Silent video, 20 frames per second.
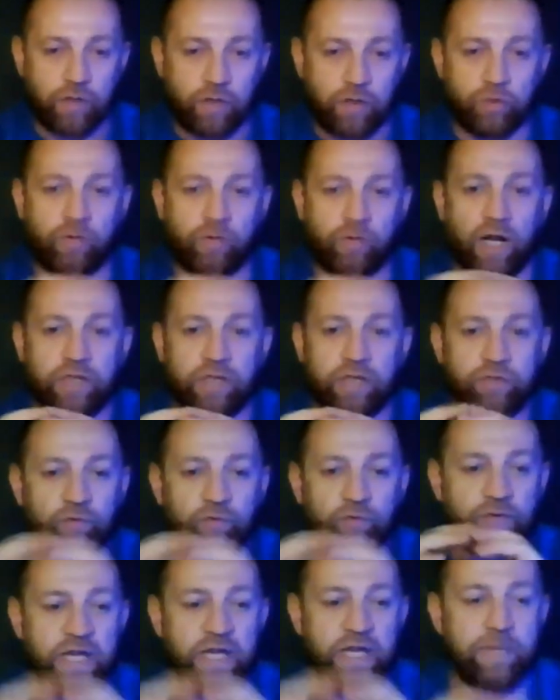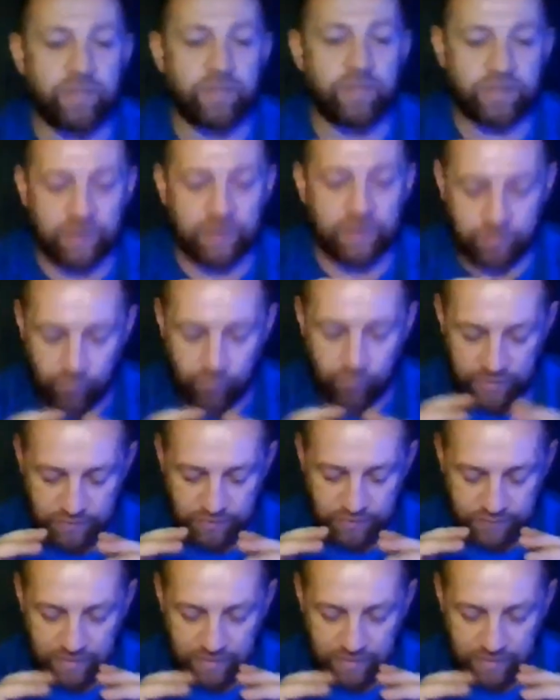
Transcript: you kind of limited with,